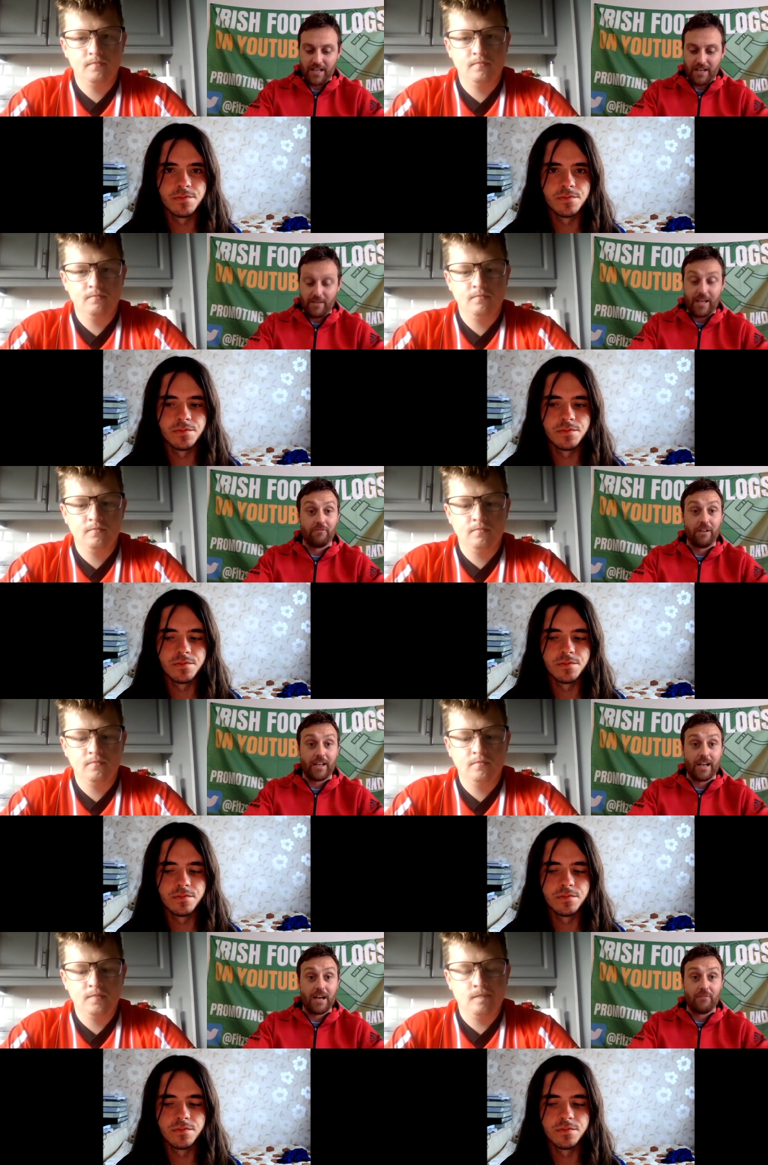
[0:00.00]
Speaker 1: Uh, we had a
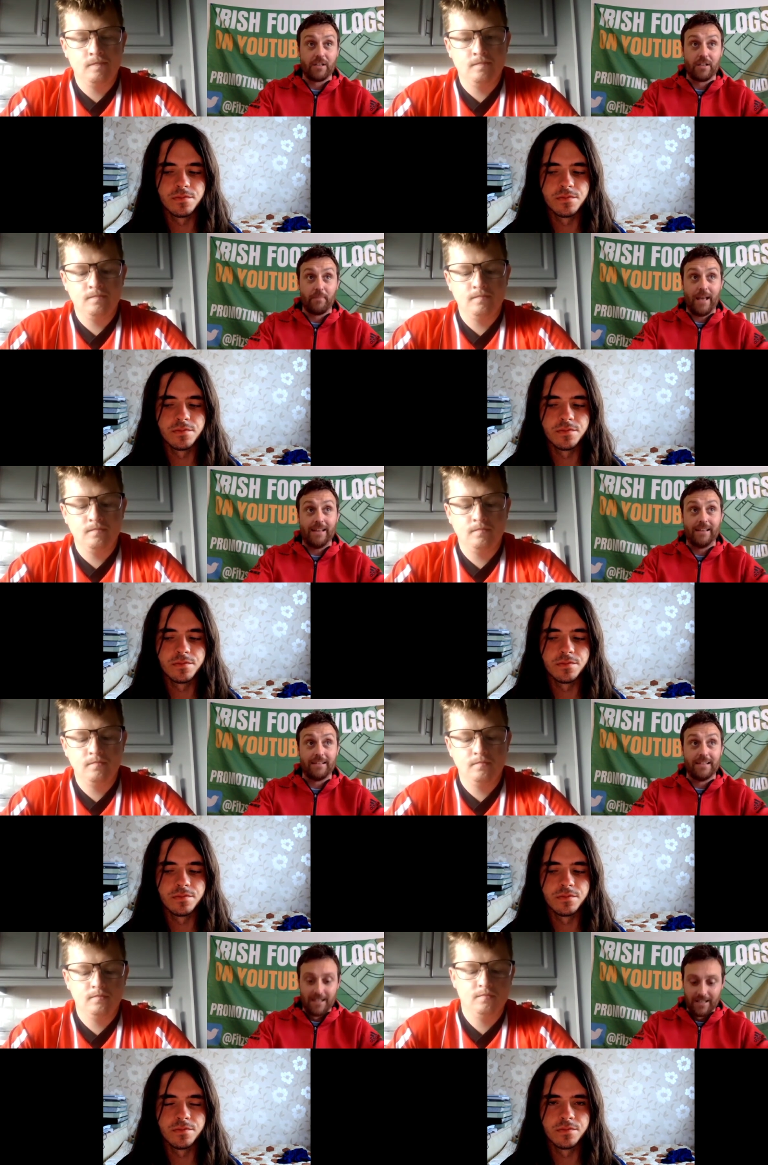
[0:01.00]
red card, we had a
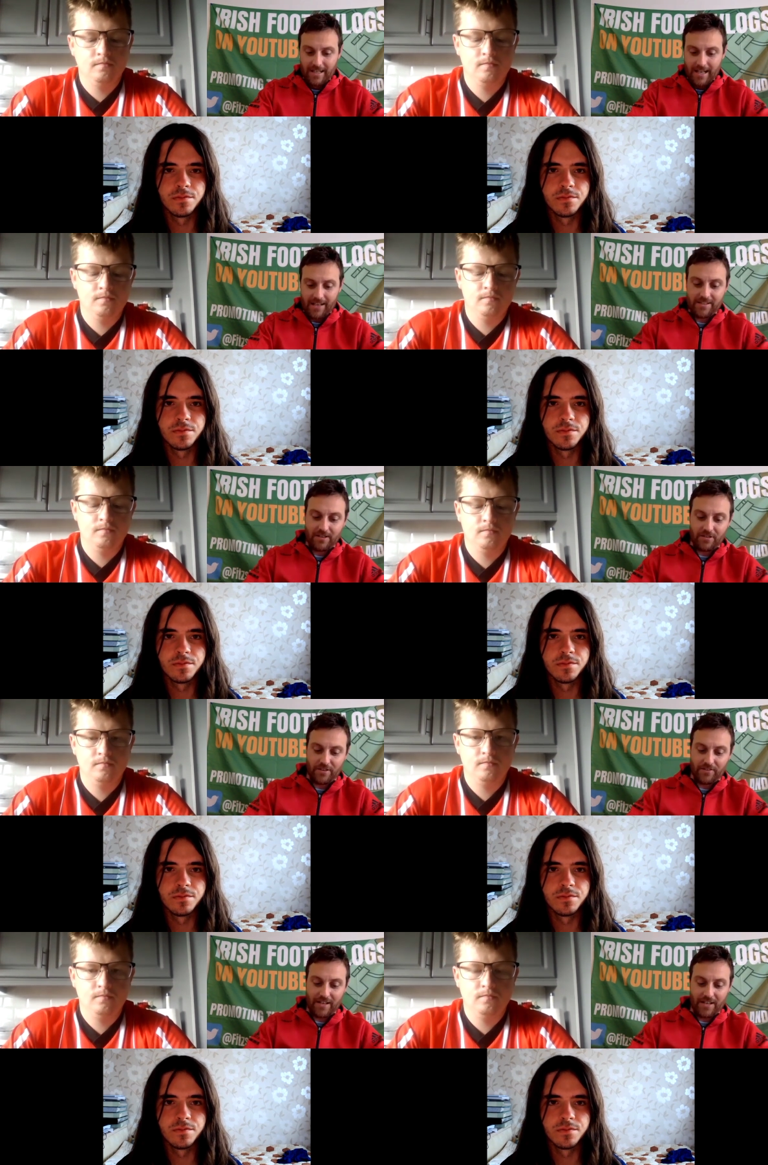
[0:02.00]
penalty,
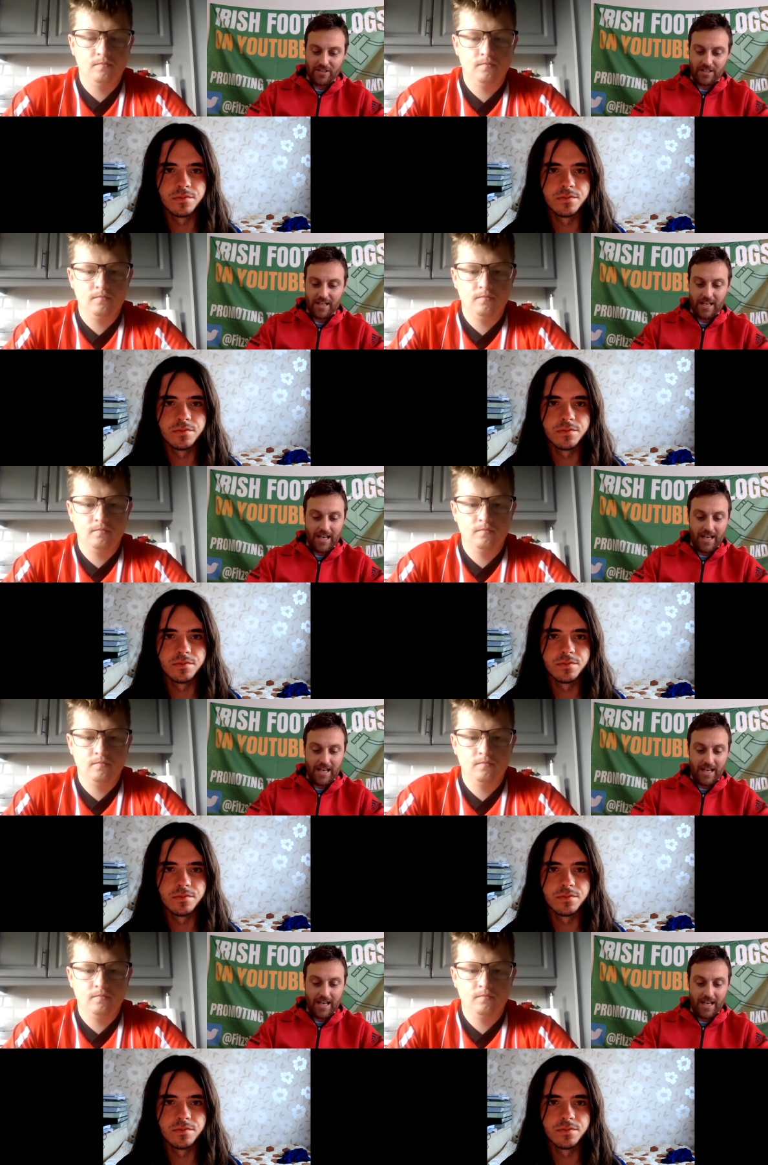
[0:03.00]
etc., etc.